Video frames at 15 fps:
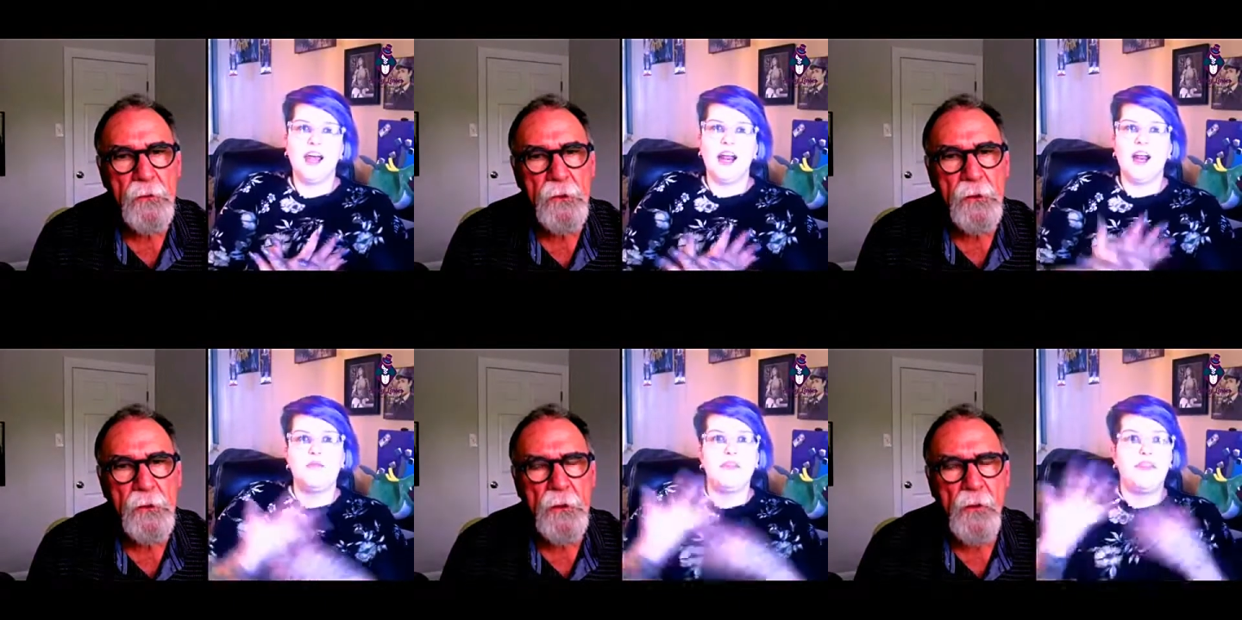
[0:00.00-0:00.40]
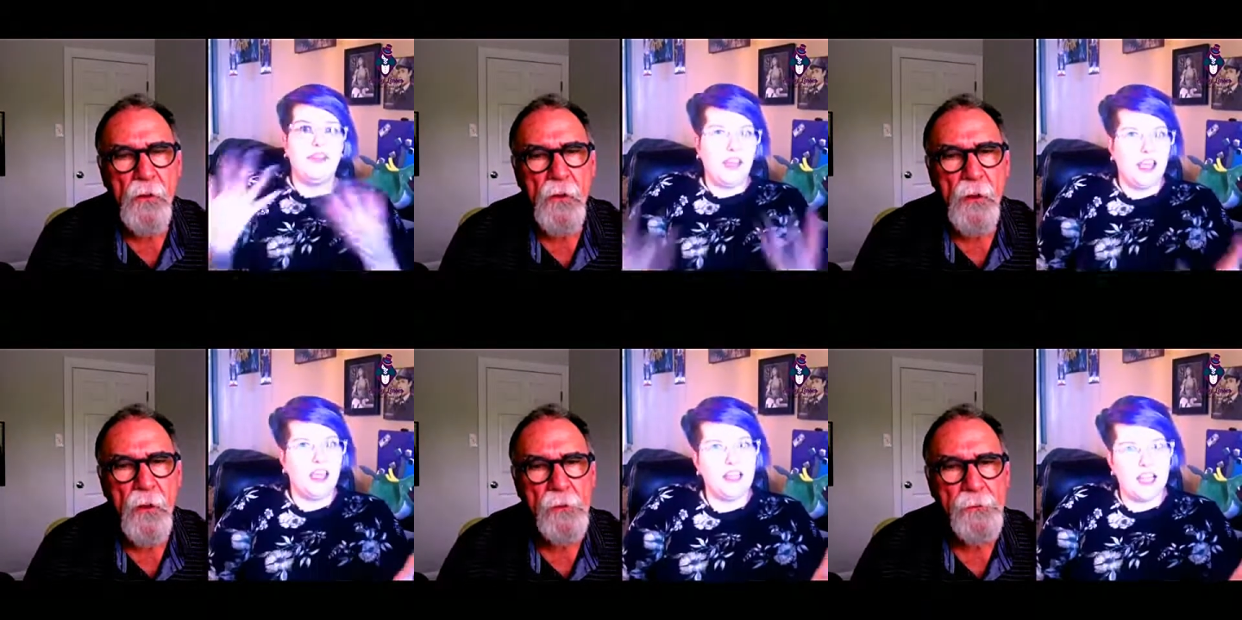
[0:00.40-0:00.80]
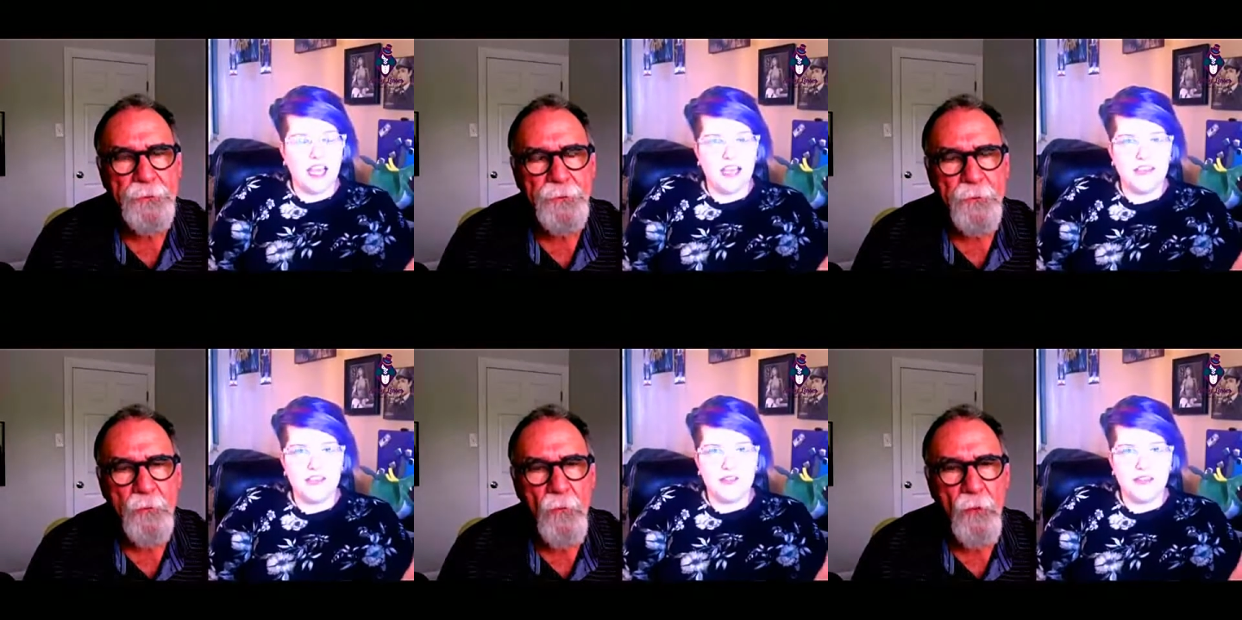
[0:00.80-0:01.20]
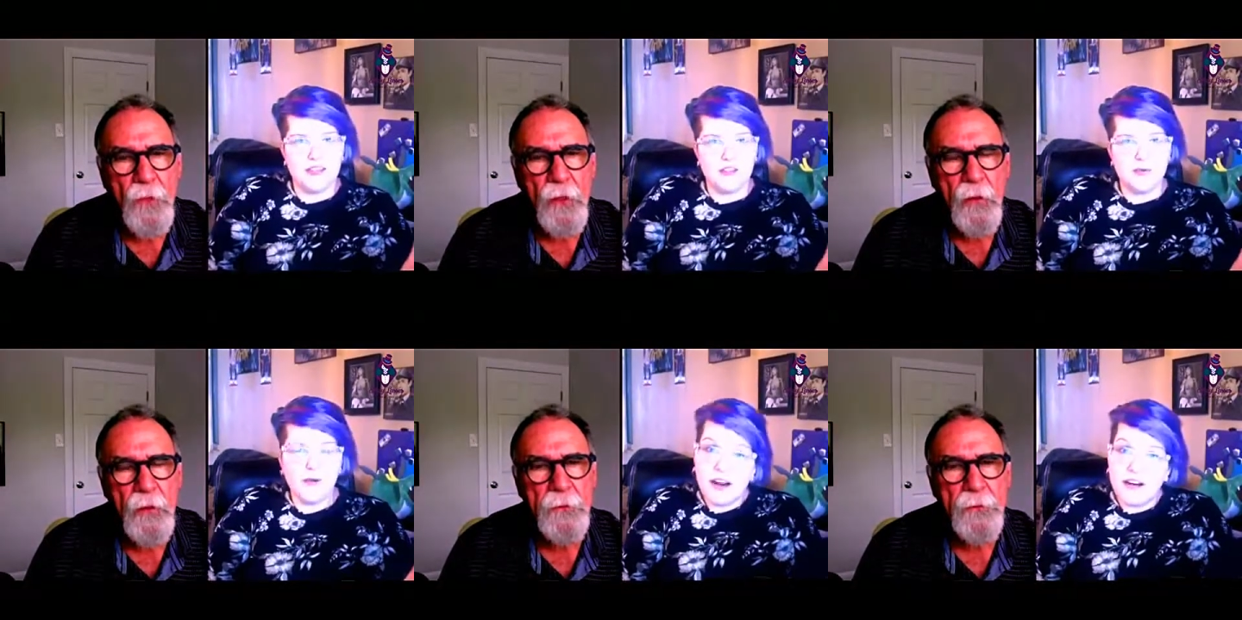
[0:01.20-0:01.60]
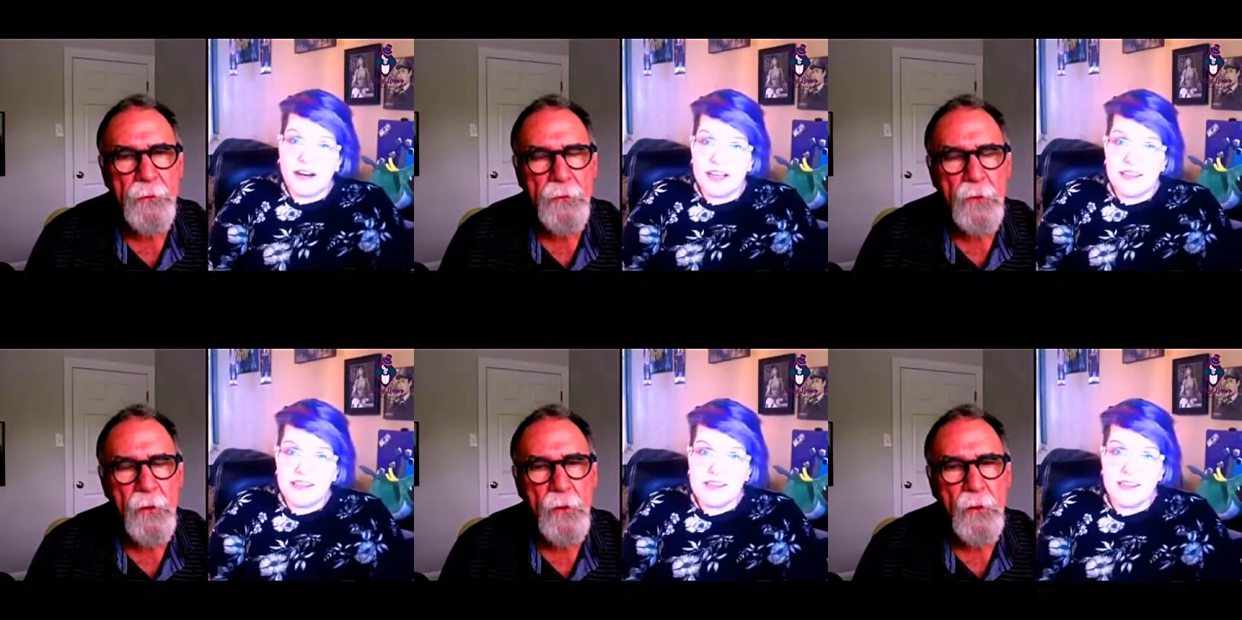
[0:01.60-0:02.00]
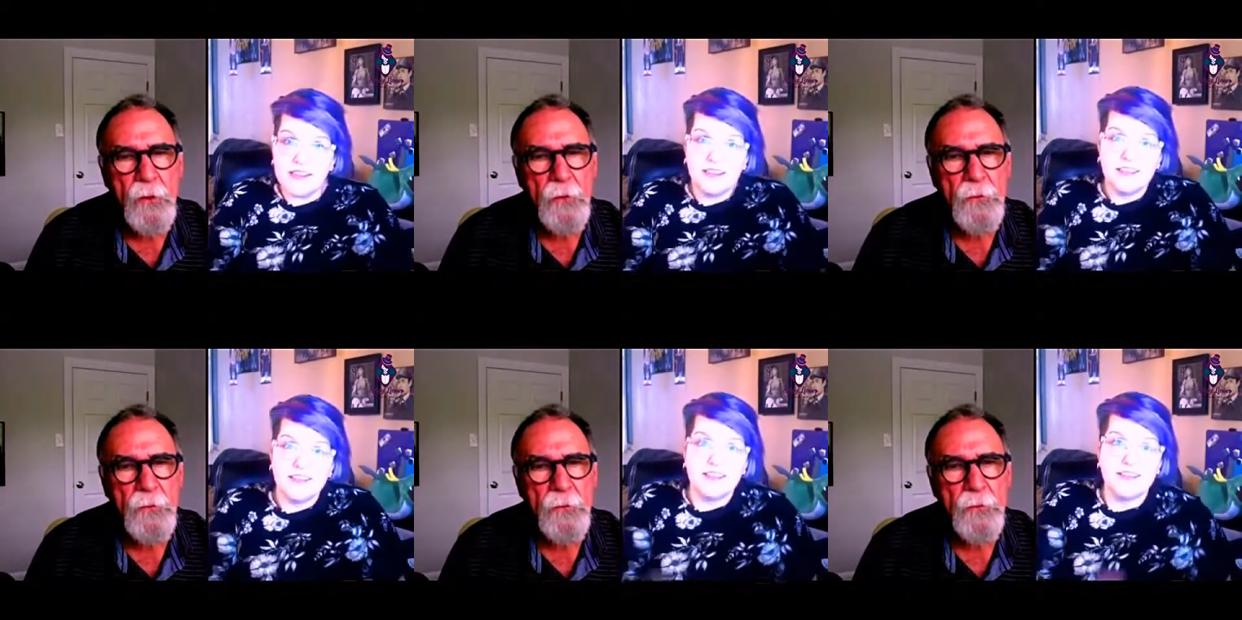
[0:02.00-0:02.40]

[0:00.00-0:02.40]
Speaker 1: And I'm thinking the answer is awareness.